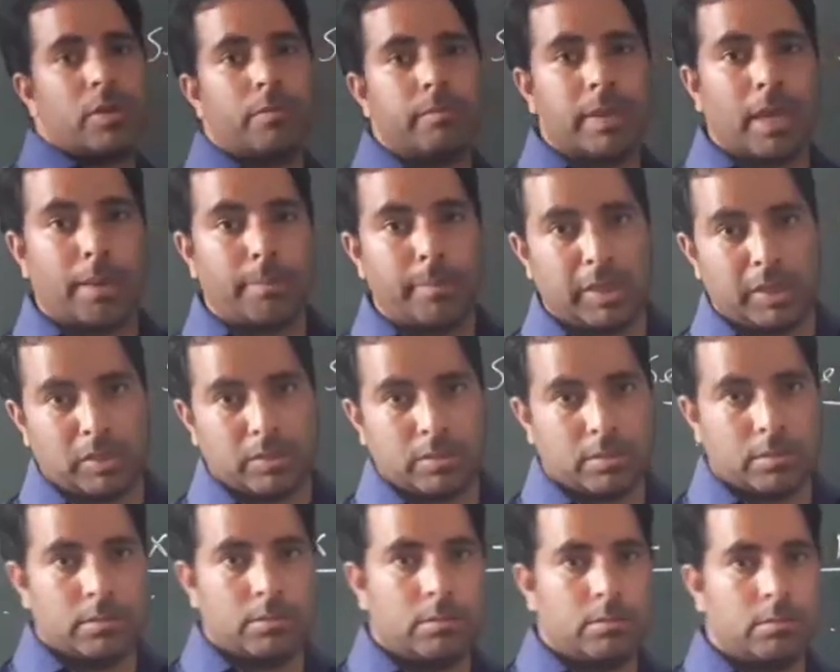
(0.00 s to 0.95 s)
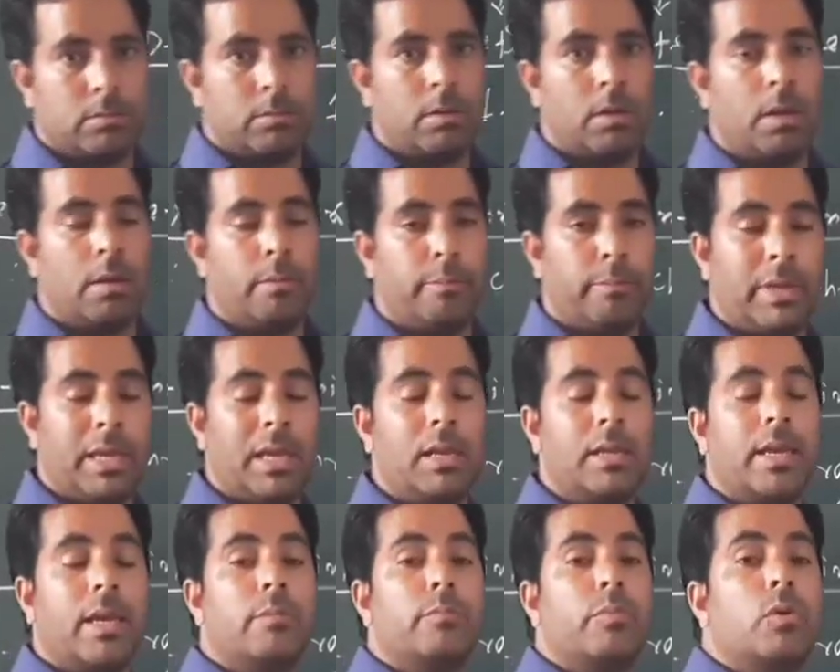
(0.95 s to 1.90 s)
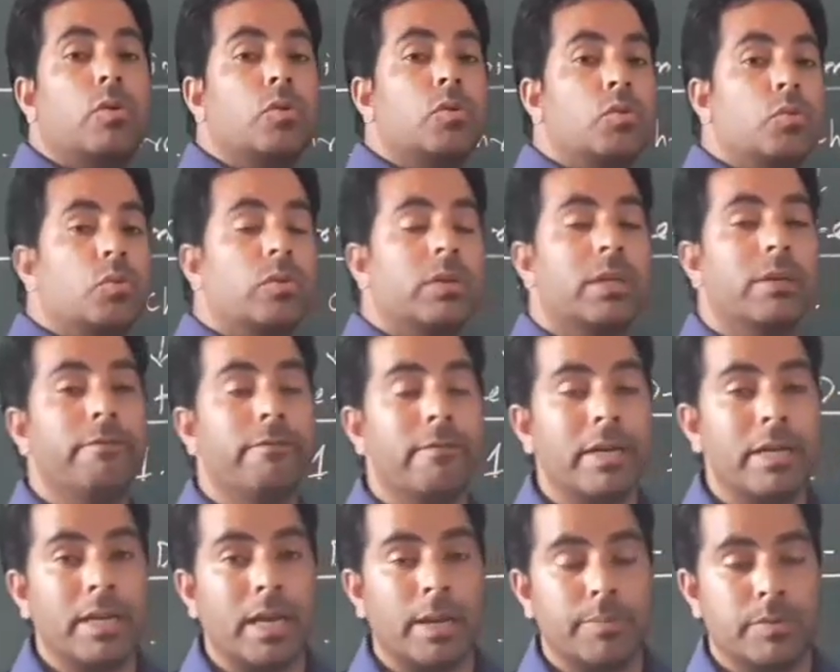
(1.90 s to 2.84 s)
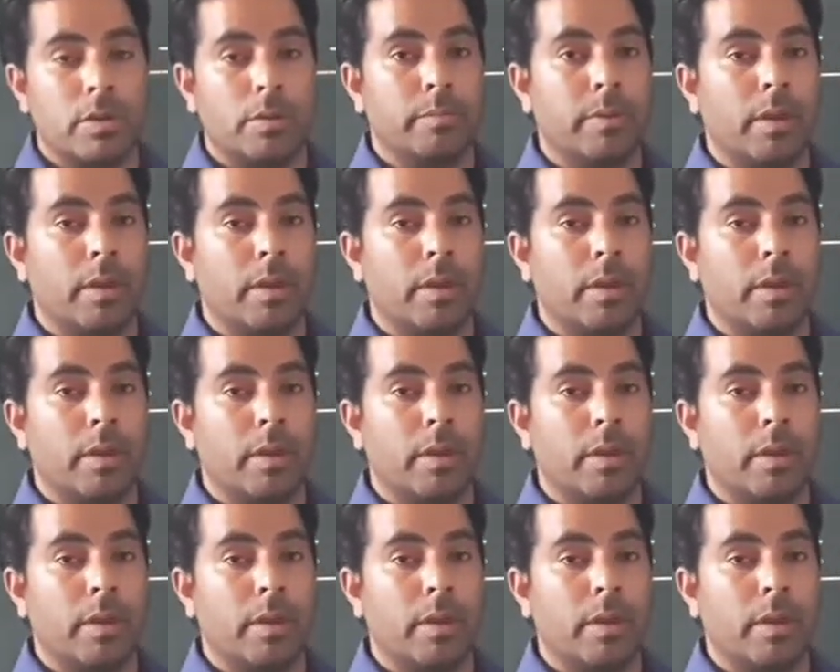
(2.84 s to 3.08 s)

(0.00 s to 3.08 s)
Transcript: of gametes. Male can produce two different types